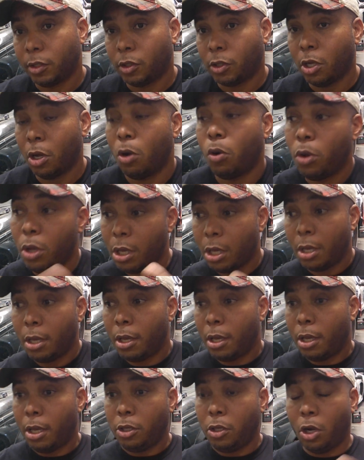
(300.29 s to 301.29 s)
So
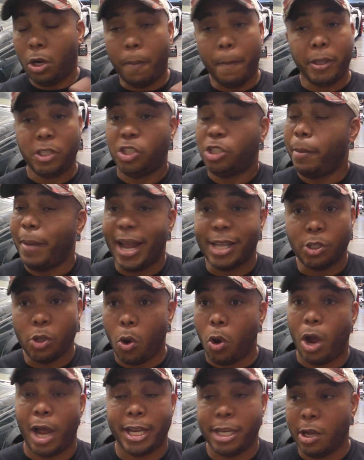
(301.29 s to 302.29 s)
your combustion chamber has
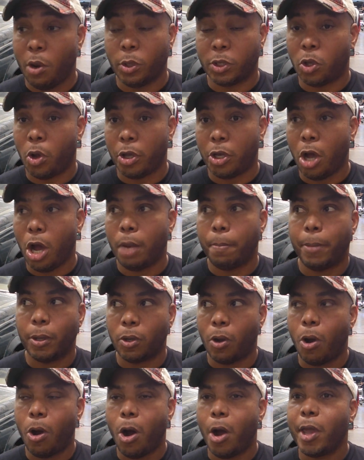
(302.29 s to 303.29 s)
no idea what's going on,
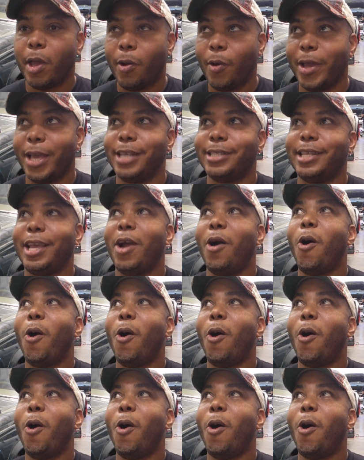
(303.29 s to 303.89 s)
but oil is a